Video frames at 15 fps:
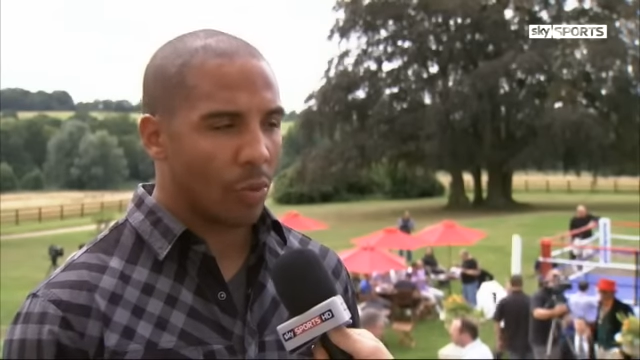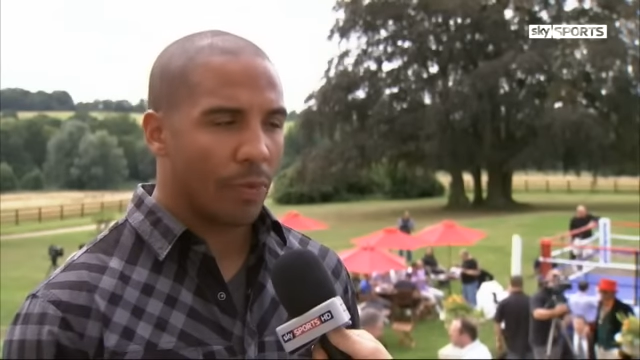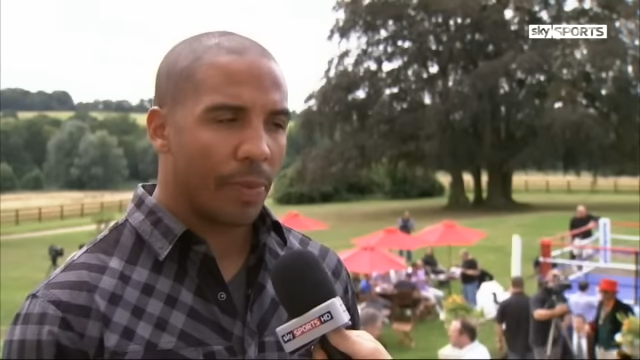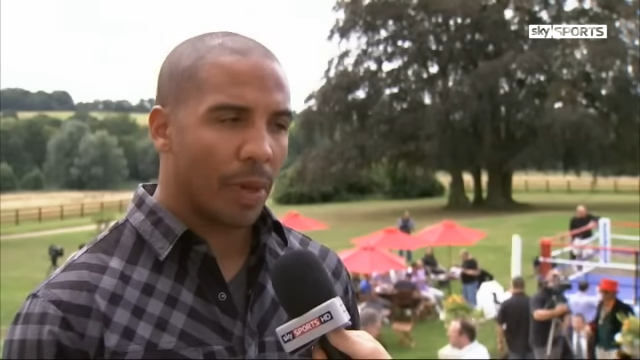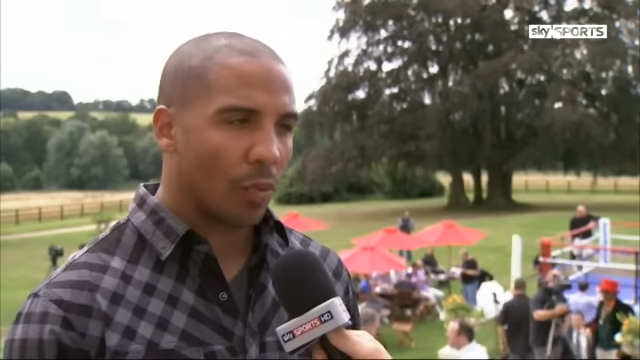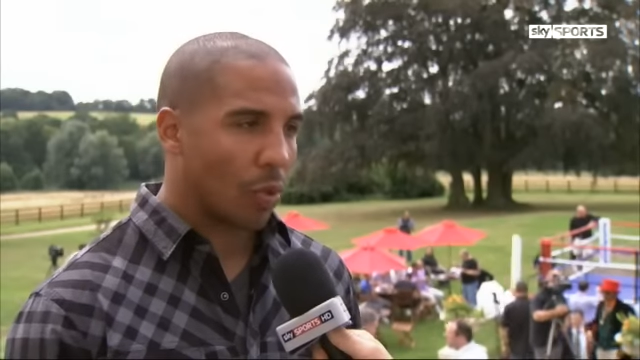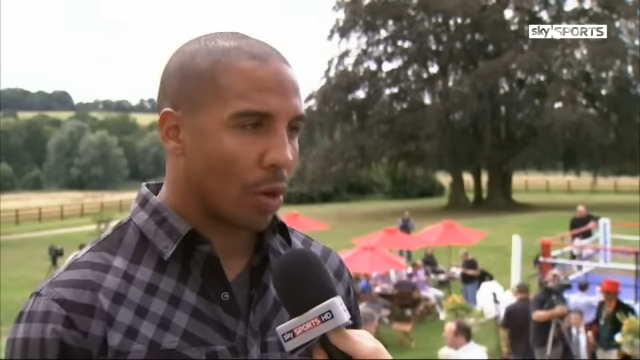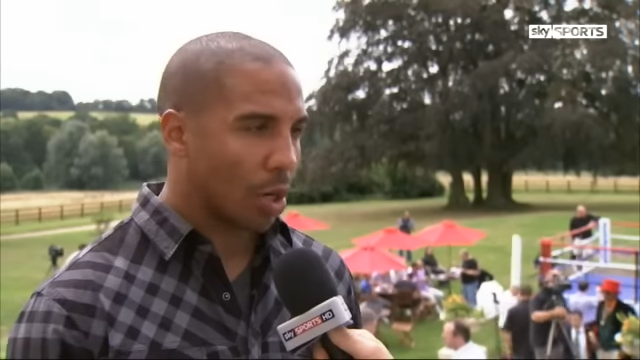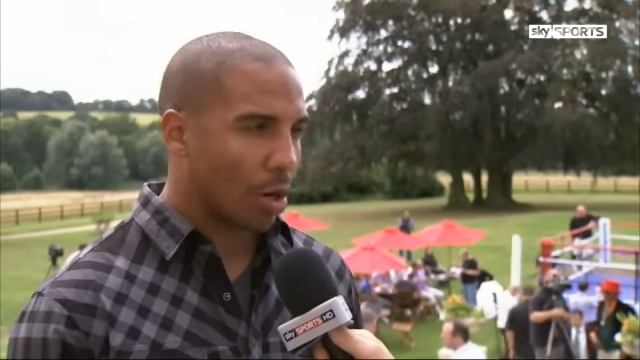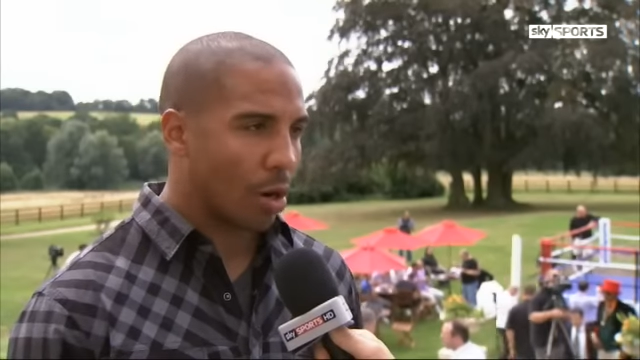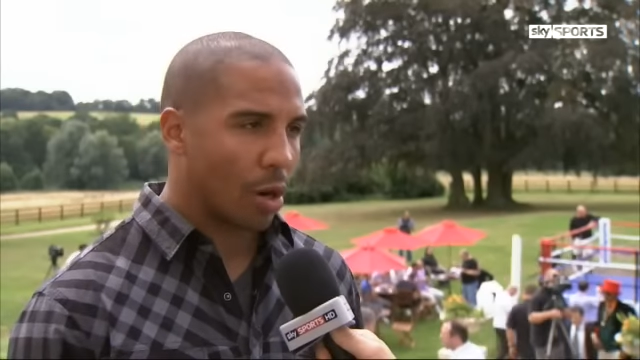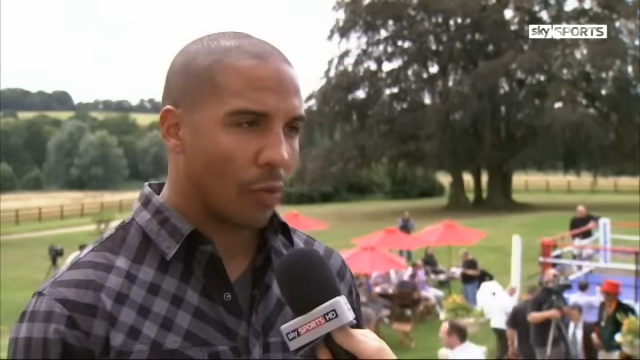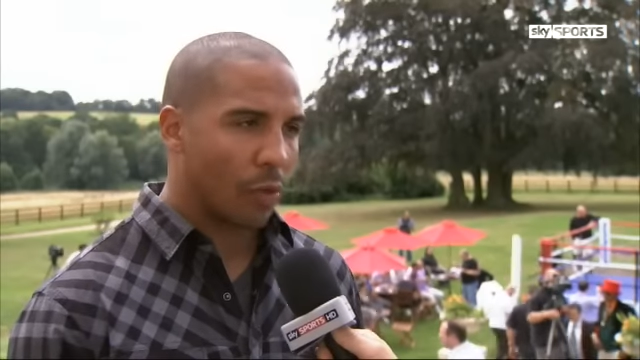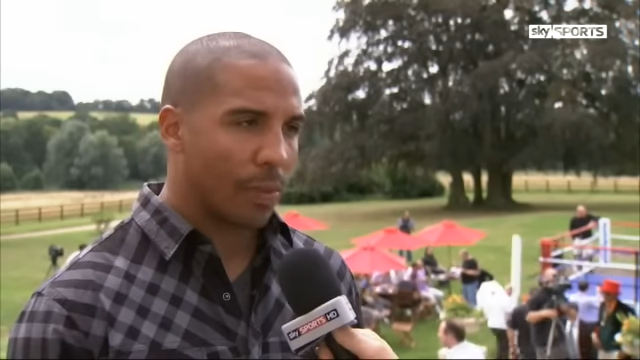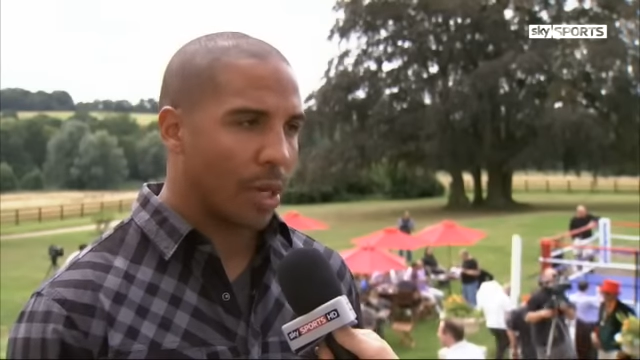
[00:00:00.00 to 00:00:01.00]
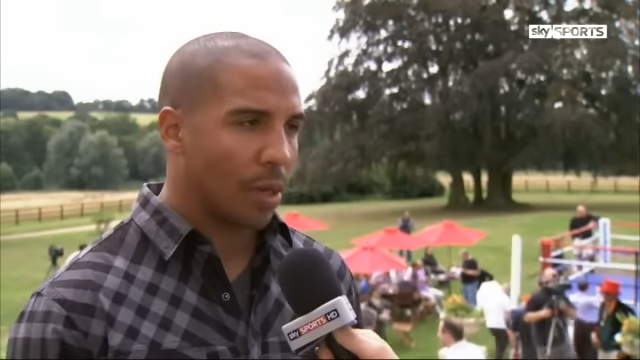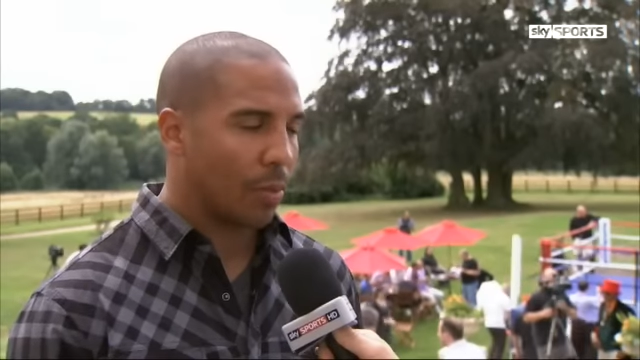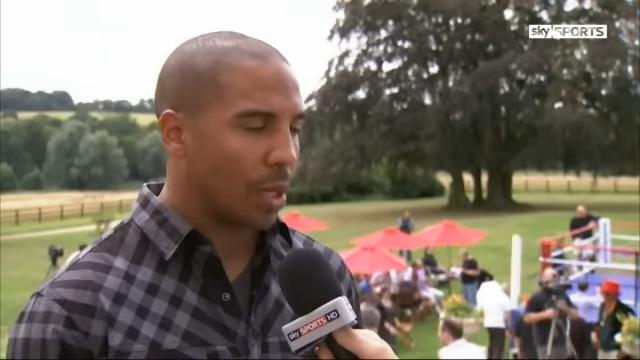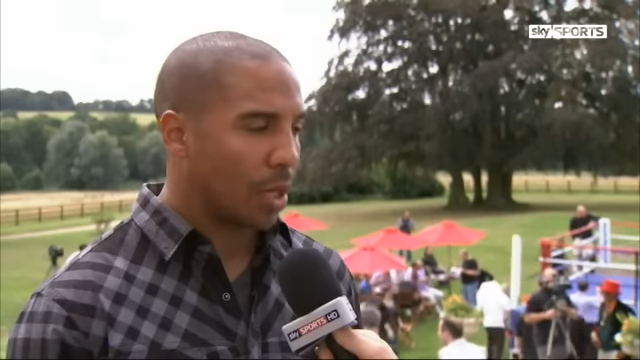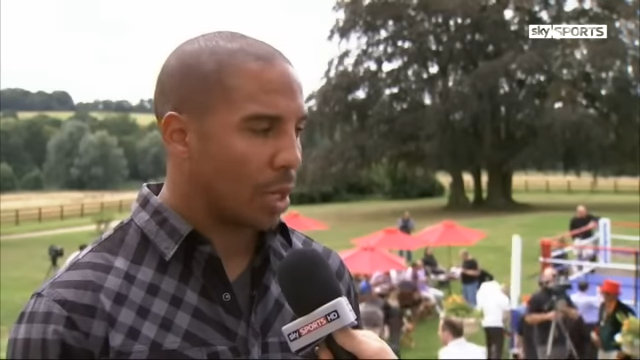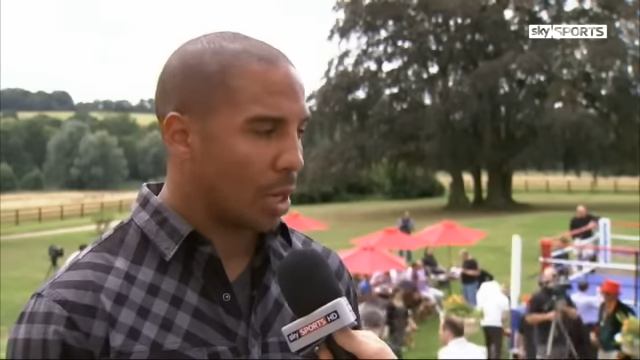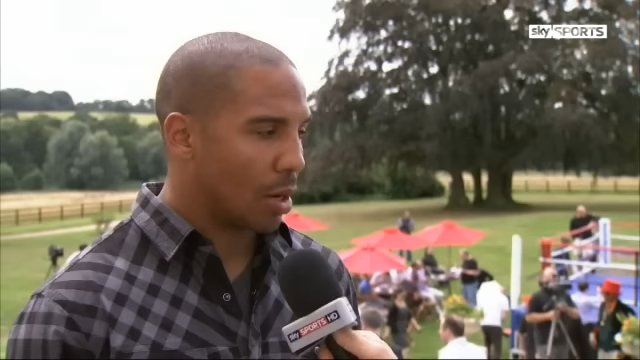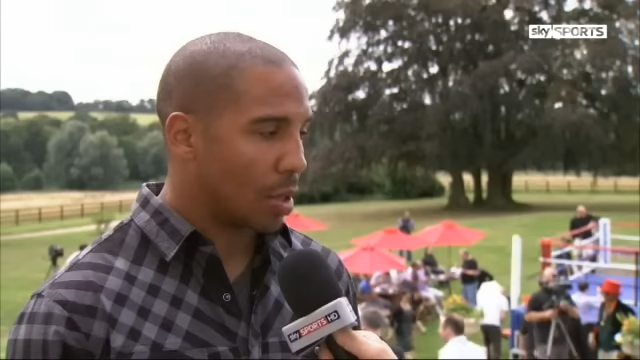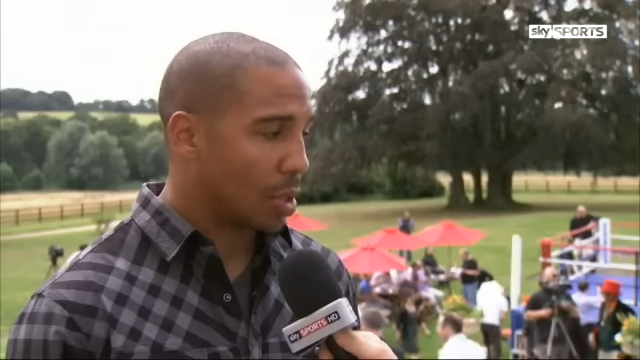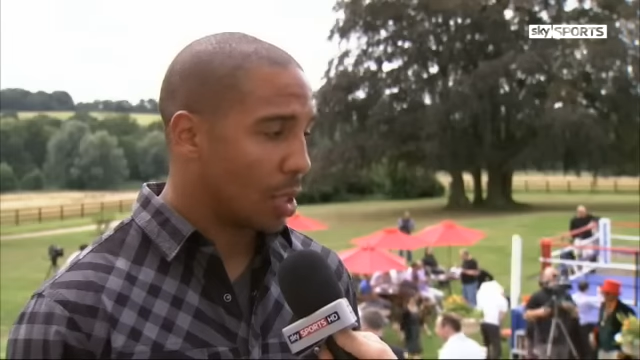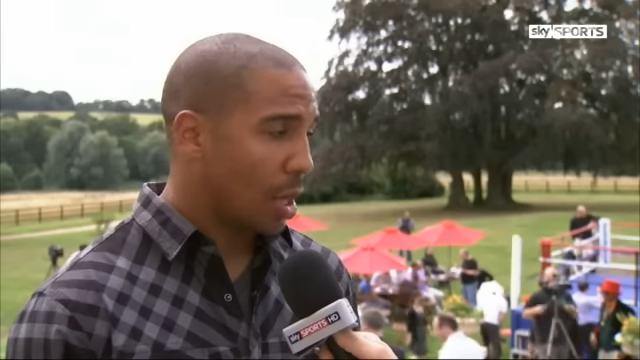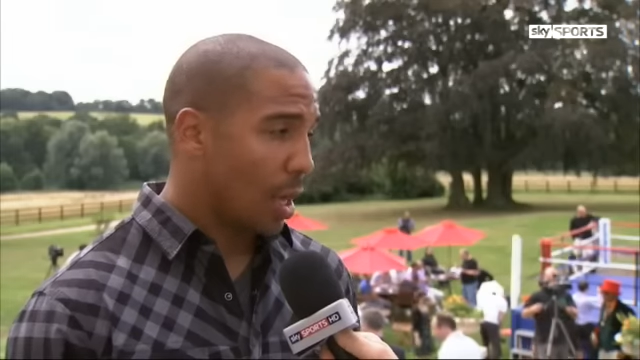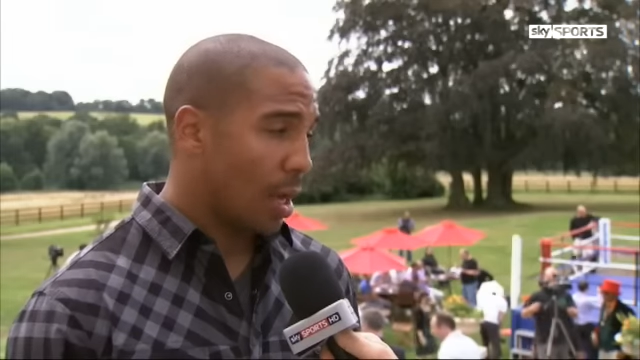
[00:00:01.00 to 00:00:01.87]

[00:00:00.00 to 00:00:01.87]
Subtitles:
We've been working hard for many, many years,